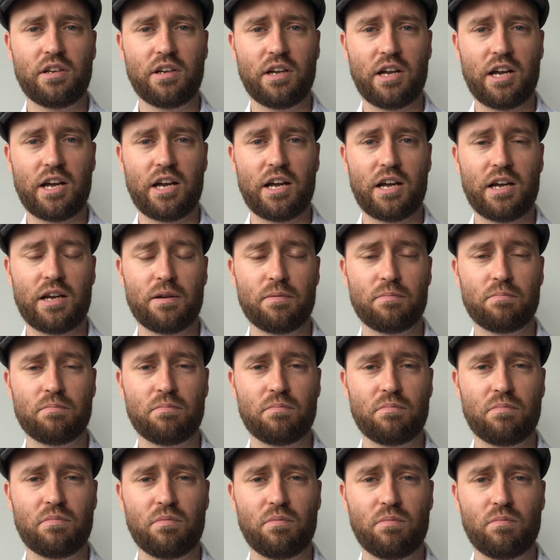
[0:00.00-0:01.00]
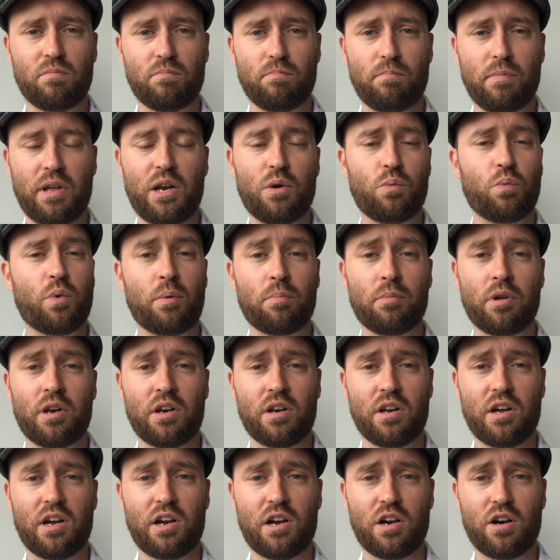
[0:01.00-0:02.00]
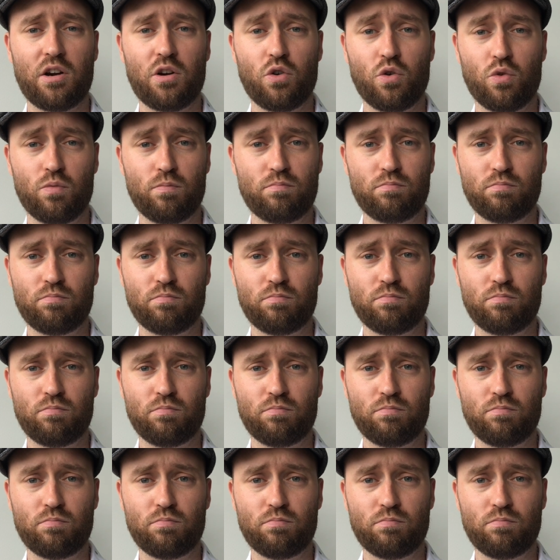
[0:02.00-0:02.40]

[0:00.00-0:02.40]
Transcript: Men and women are